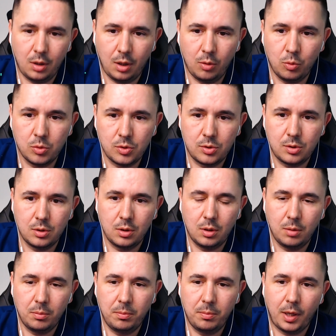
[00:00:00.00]
I was
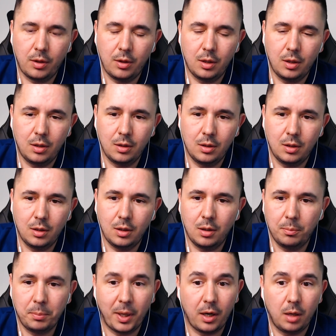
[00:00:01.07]
back then a
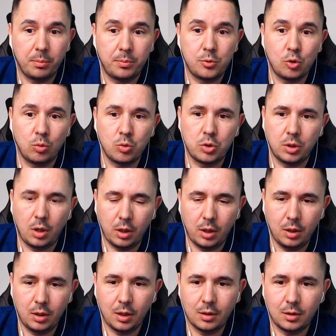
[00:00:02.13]
backup solution
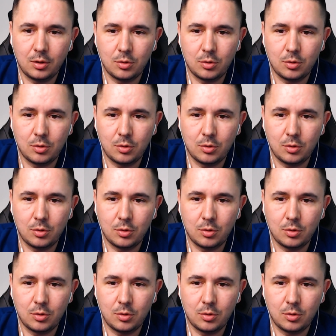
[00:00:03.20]
architect.